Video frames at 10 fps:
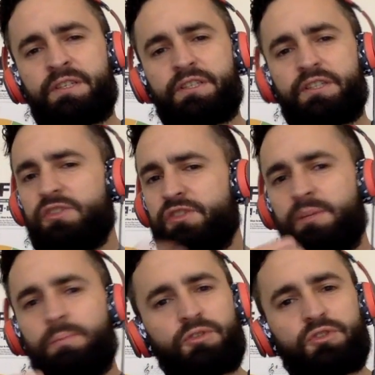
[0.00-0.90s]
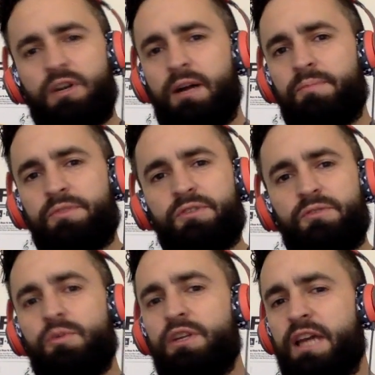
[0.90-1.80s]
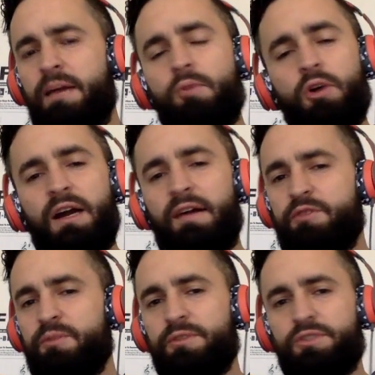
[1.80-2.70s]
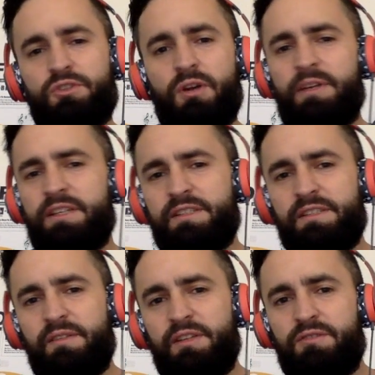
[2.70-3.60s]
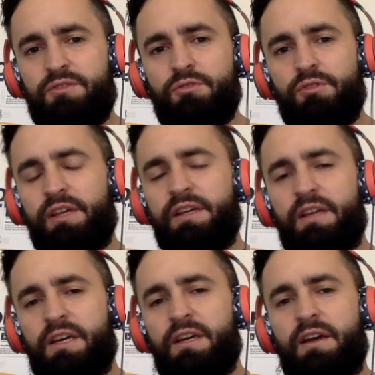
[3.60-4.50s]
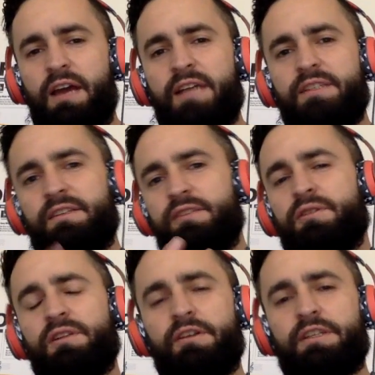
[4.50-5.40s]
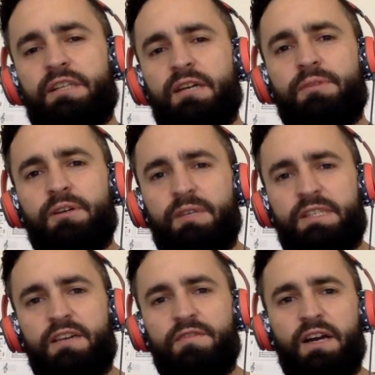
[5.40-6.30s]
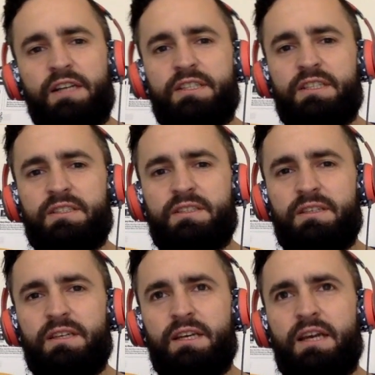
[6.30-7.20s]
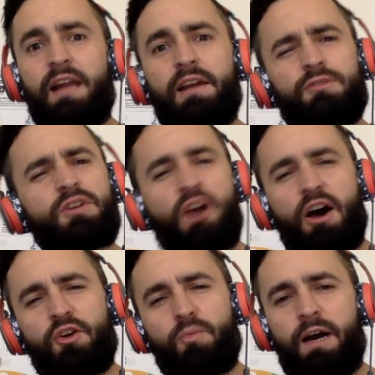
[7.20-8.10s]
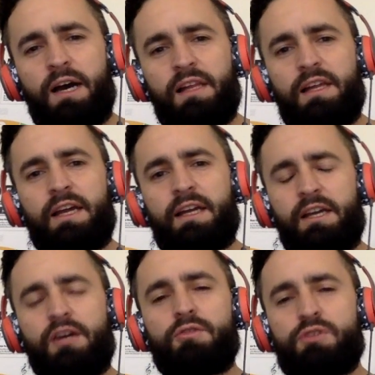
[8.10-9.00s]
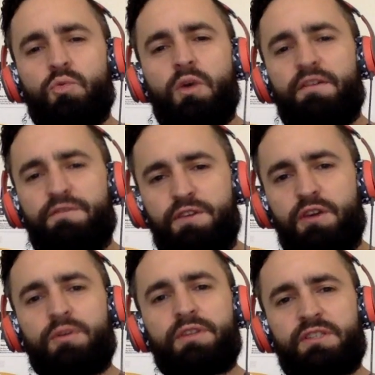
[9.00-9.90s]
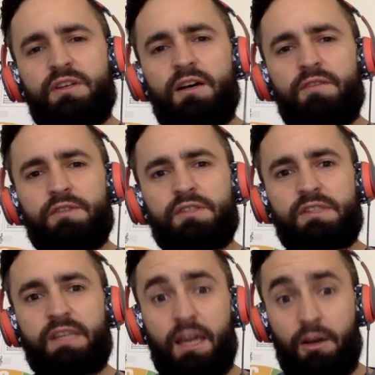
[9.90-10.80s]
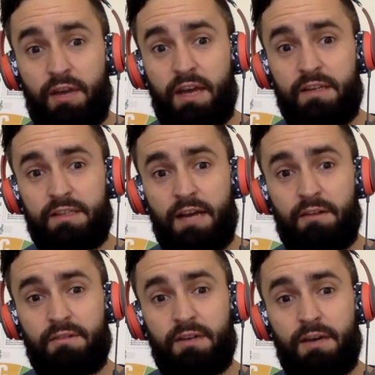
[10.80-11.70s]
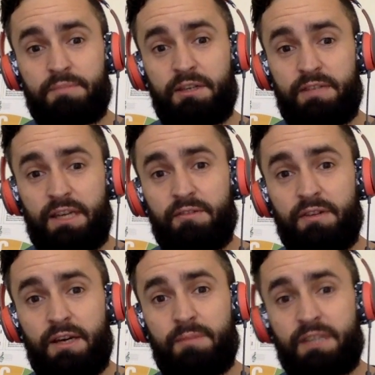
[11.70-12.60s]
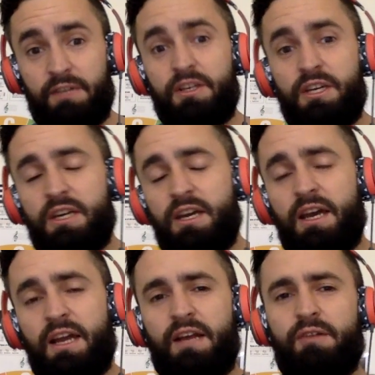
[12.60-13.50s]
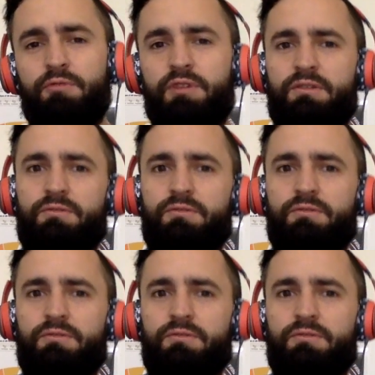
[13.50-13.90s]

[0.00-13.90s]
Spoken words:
just simple strums. When you get more comfortable, strumming isn't something you truly, as a ukulele guitar player myself, it kind of goes on autopilot. I kind of go to what I feel with the song versus thinking, okay, down, up, down, up, down. And I don't really